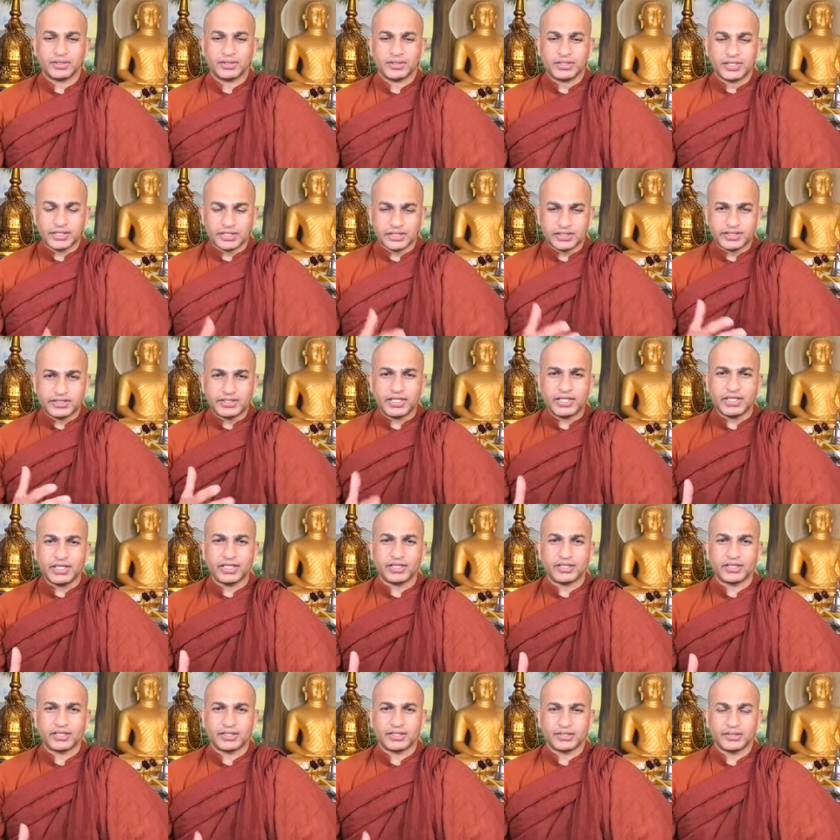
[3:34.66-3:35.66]
Just see
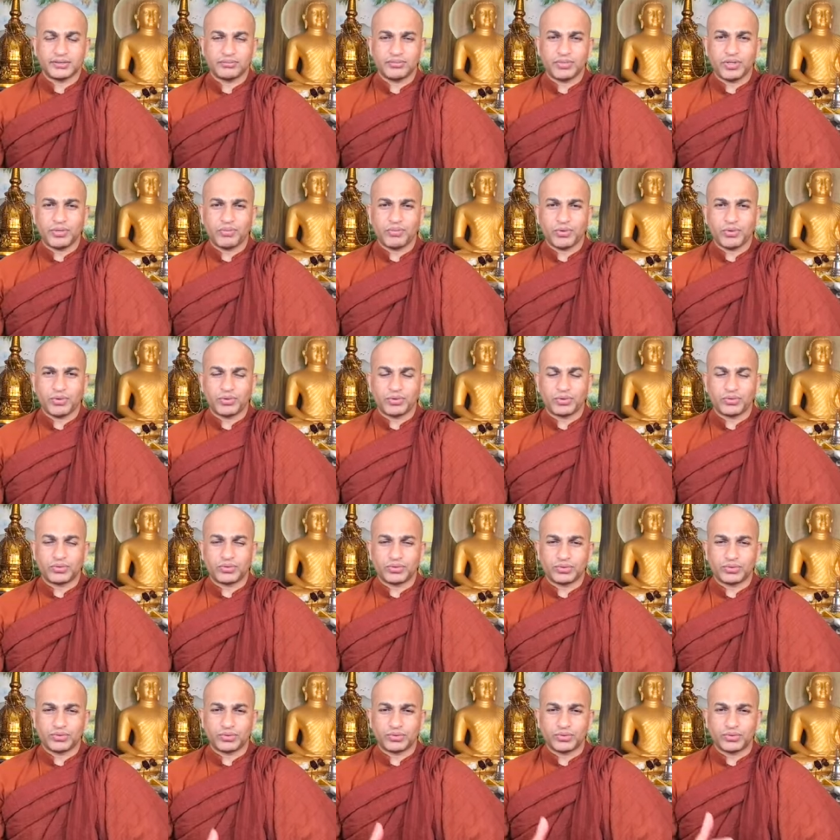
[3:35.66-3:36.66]
it before
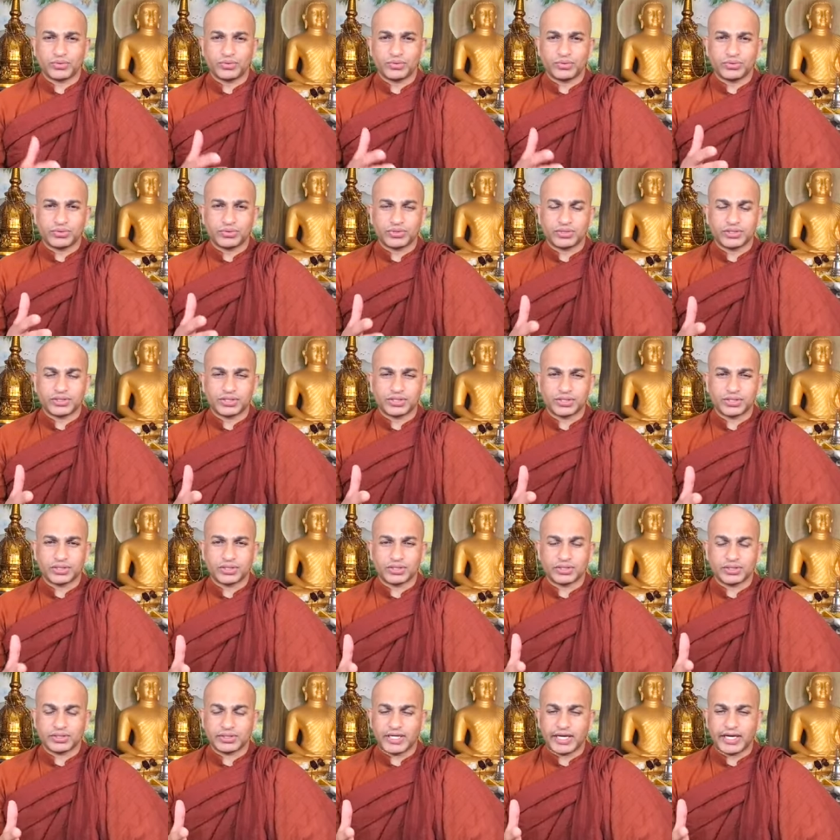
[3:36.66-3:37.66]
to use
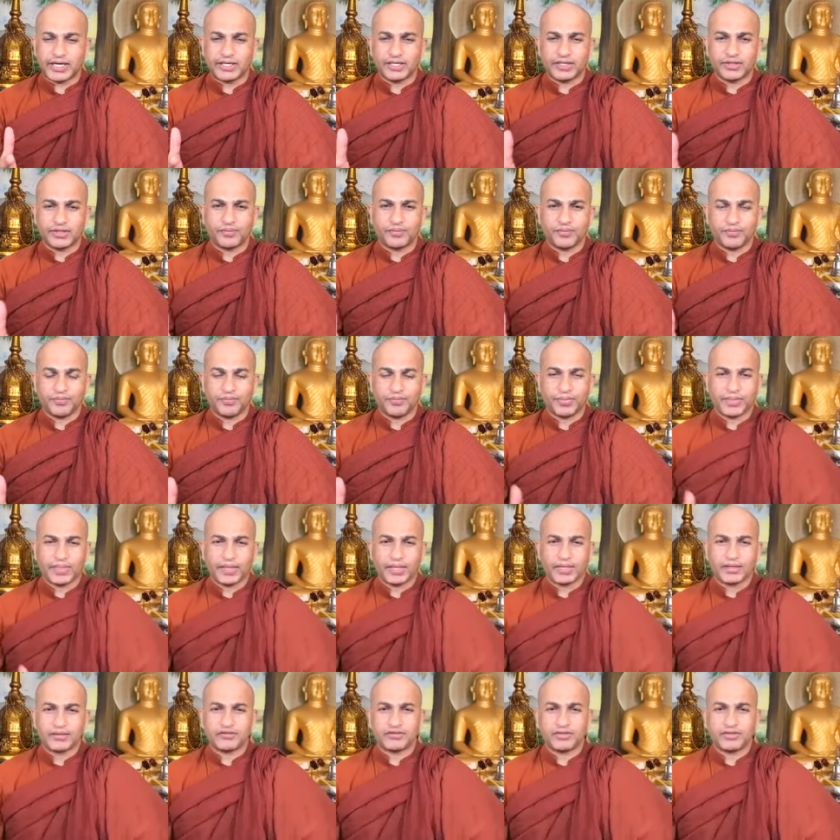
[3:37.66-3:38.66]
that
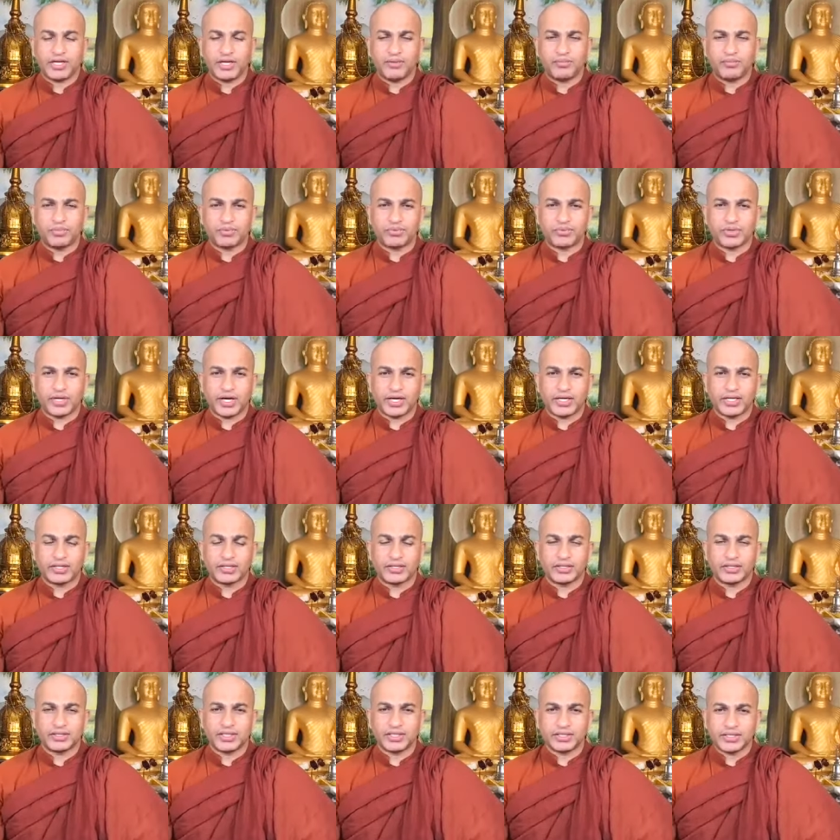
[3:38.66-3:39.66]
sleep tonight.
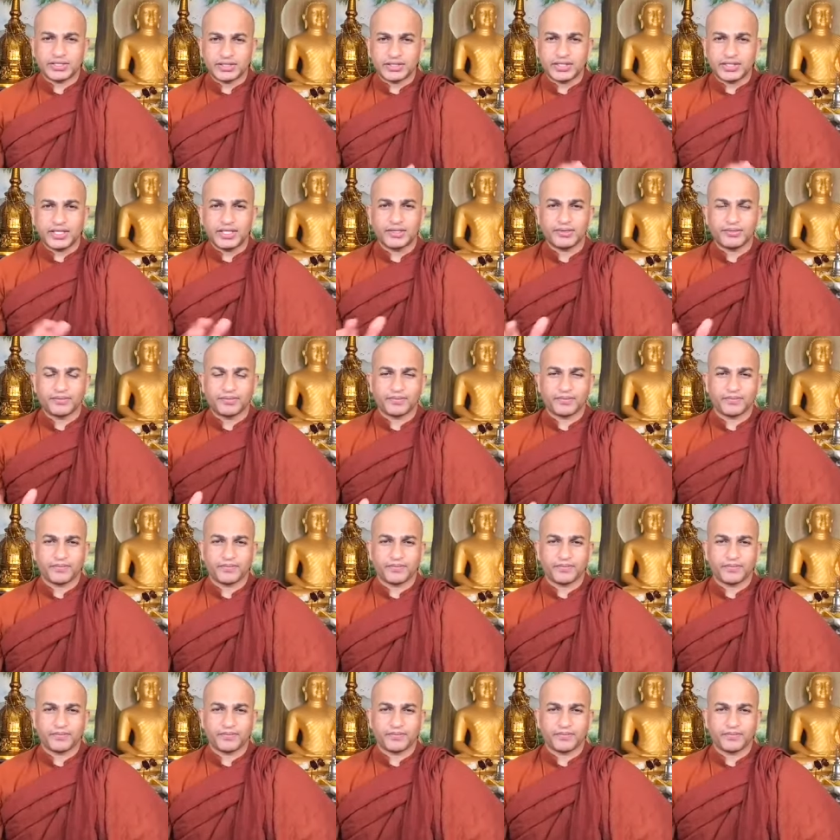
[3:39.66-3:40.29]
Just see.